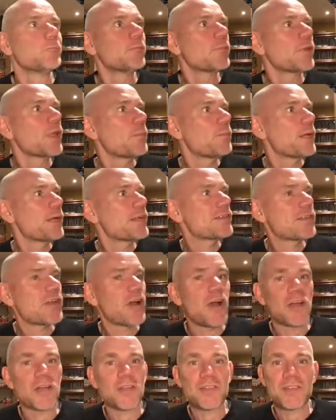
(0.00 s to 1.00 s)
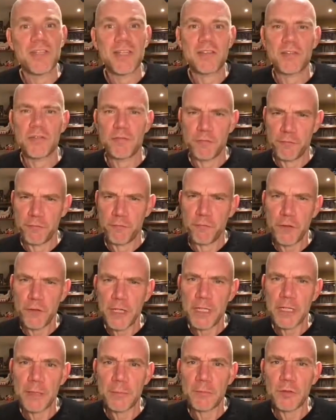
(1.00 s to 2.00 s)
based on a sense of
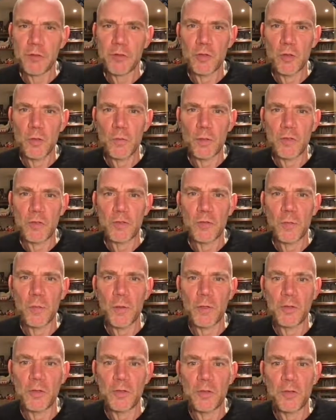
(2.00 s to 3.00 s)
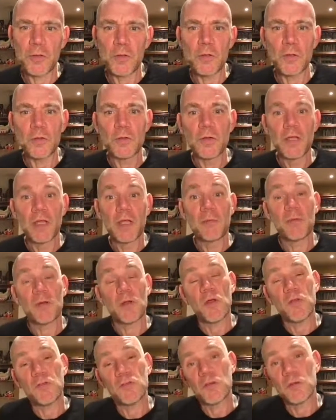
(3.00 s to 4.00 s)
freedom to do what you want to do, but
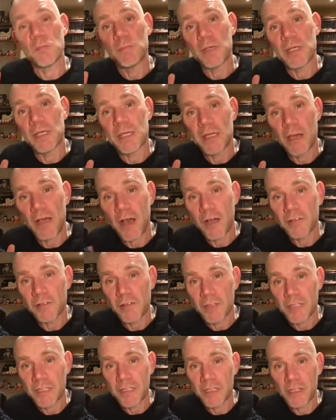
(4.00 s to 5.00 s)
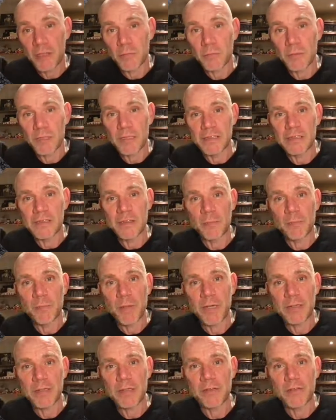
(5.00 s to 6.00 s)
also being utterly and completely
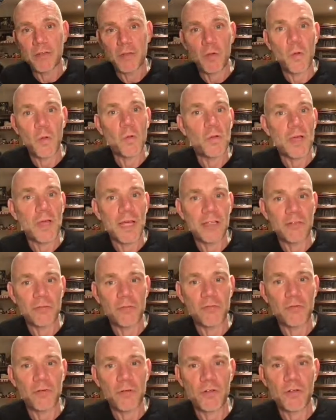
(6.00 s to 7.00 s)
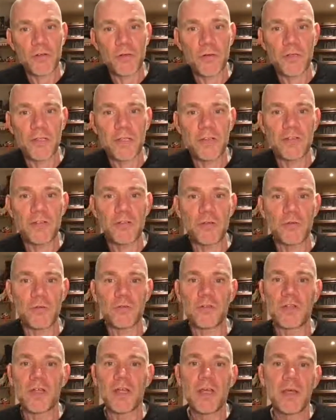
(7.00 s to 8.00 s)
dependent on all kinds of structural
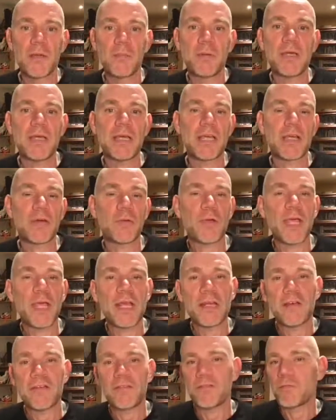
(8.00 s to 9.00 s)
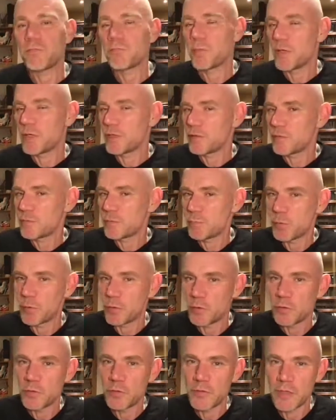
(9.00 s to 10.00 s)
issues. Being creative, but
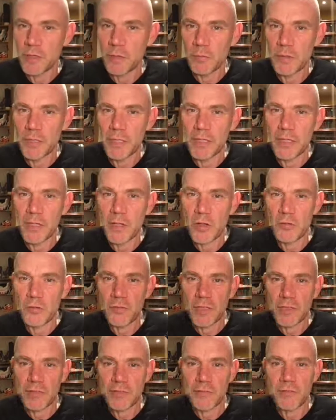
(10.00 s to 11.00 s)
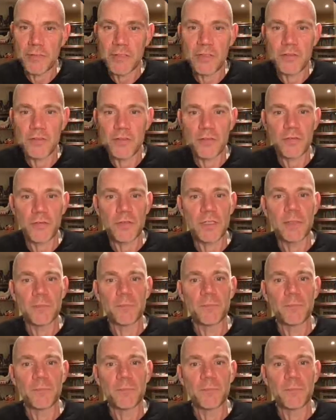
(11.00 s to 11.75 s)
producing within the context of industry.